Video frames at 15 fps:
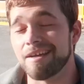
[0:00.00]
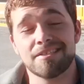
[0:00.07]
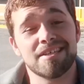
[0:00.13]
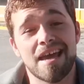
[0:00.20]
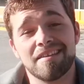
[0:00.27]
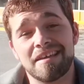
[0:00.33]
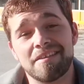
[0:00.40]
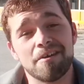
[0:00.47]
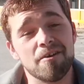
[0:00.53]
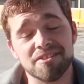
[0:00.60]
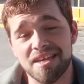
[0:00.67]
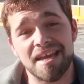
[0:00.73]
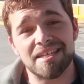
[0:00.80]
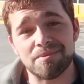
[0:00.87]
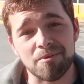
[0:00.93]
Well, sadly, those
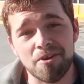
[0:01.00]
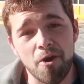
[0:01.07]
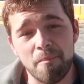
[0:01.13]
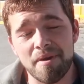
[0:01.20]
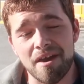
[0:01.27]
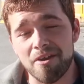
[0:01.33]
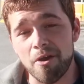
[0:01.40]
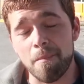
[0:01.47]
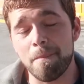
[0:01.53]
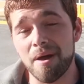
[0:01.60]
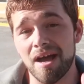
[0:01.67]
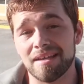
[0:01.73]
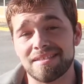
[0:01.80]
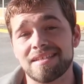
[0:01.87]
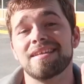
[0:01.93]
eggs were no better,
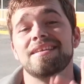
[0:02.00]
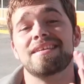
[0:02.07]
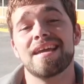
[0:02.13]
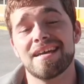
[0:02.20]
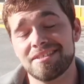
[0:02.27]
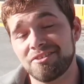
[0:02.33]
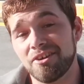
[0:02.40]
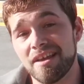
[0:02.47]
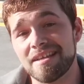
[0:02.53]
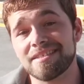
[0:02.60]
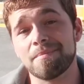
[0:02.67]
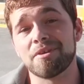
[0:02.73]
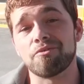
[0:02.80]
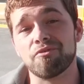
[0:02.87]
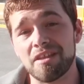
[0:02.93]
but yesterday
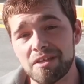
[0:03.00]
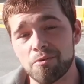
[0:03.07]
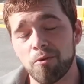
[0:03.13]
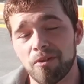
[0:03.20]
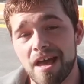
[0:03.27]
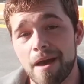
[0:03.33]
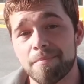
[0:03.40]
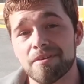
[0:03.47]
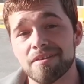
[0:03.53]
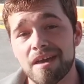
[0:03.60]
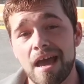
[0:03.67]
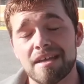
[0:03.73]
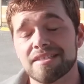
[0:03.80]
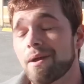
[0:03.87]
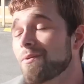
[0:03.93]
something really cool happened.
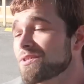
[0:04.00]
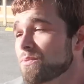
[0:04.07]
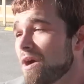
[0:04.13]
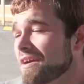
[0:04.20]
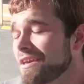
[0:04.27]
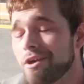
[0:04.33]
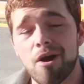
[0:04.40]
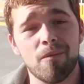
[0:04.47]
As I was walking